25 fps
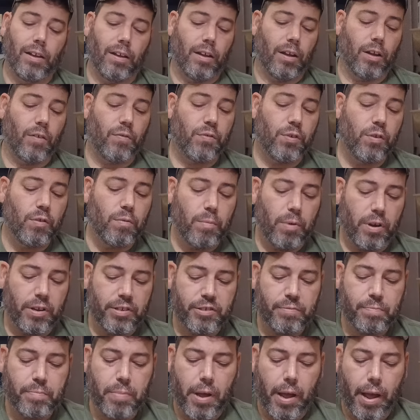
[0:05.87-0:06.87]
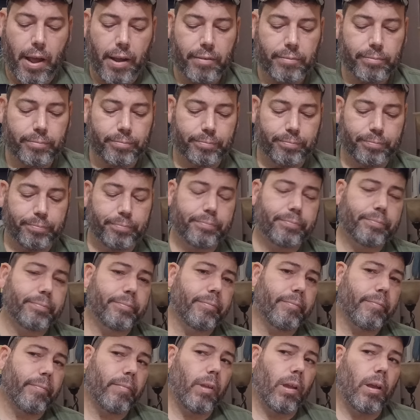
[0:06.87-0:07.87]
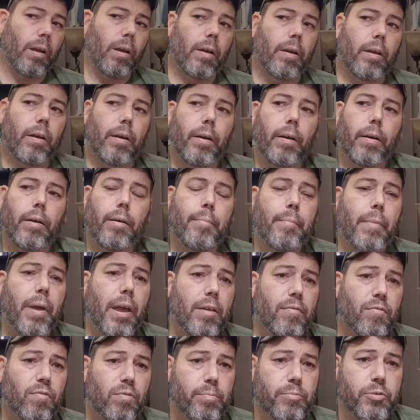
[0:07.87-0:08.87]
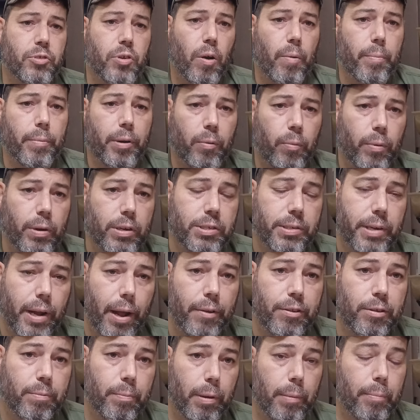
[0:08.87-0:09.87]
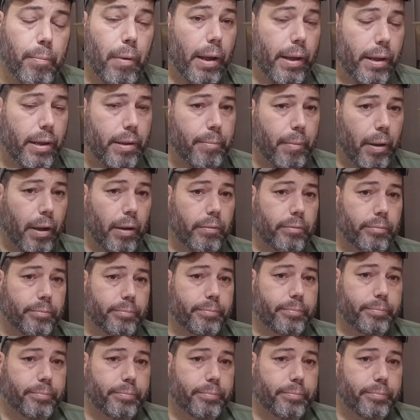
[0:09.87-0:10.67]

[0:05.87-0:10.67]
A few months back, a uh, man from Germany reached out to me by email.